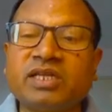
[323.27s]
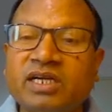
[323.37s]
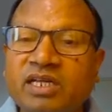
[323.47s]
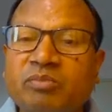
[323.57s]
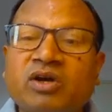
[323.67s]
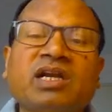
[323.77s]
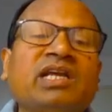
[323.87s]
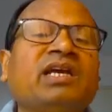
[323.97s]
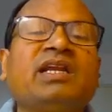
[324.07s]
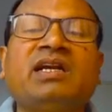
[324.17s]
3D
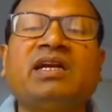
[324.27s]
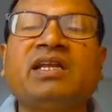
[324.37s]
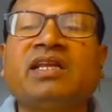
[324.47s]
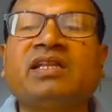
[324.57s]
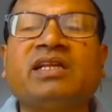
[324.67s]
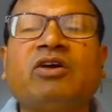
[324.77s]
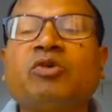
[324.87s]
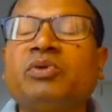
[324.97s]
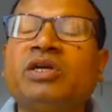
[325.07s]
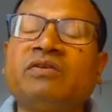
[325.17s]
modeling and rendering, then
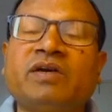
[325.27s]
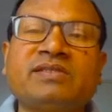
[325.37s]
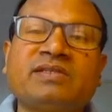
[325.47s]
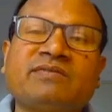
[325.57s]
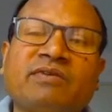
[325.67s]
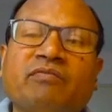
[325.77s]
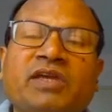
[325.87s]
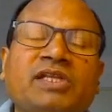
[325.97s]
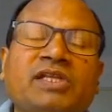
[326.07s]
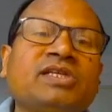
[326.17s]
output devices from
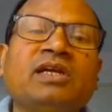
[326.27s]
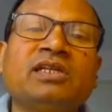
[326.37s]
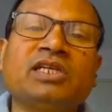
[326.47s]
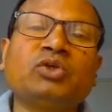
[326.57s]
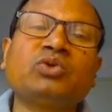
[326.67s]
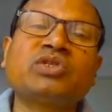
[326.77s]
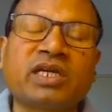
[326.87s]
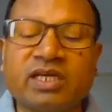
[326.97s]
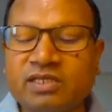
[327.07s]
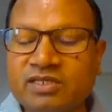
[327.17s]
which the user
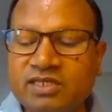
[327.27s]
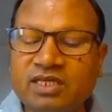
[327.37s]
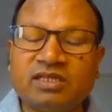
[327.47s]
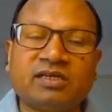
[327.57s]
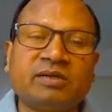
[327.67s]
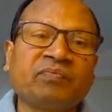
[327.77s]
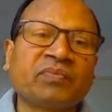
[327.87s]
can see the